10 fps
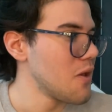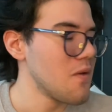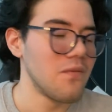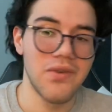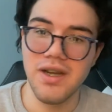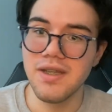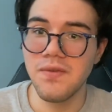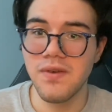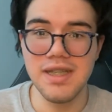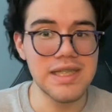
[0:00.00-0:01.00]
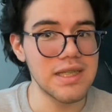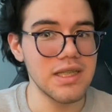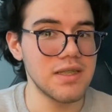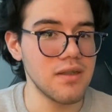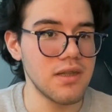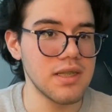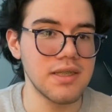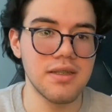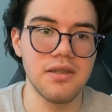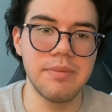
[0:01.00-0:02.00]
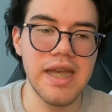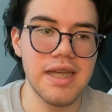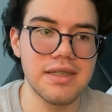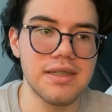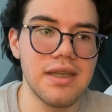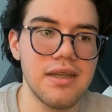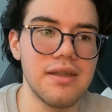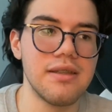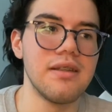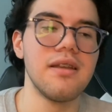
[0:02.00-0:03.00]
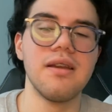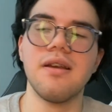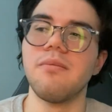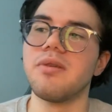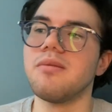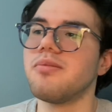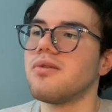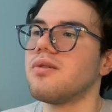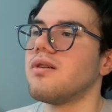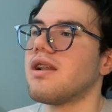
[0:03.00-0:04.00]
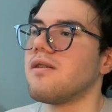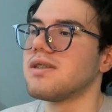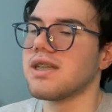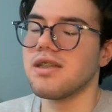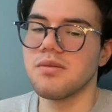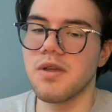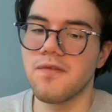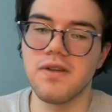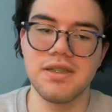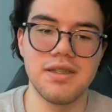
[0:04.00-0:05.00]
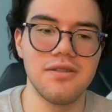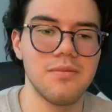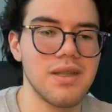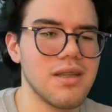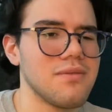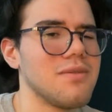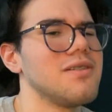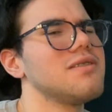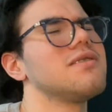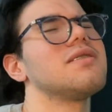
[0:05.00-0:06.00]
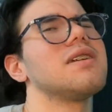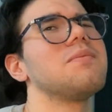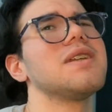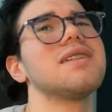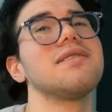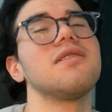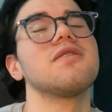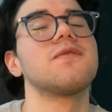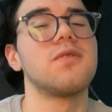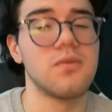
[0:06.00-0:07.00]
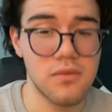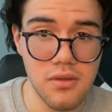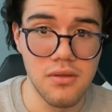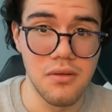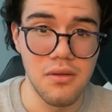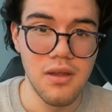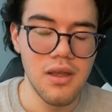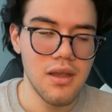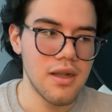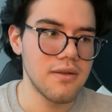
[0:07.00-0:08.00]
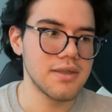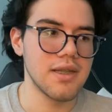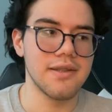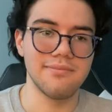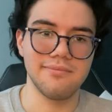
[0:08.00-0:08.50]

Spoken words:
very funny, silly songs in the past, and I would send it to my friends and they would be like, why don't you try making songs for real? And I was like,